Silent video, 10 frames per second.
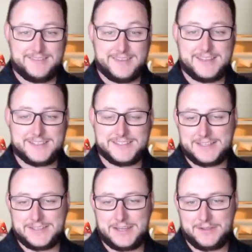Hey, this is
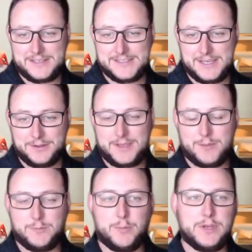Anthony at Land Title. I
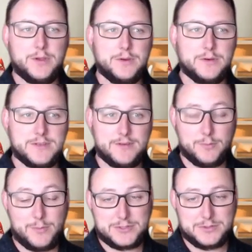came to bring you your
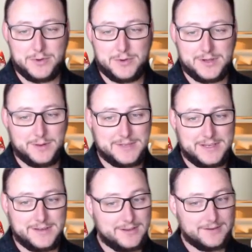Denver Metro market
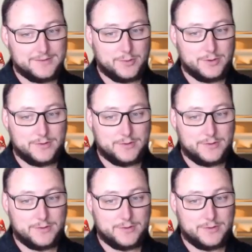update for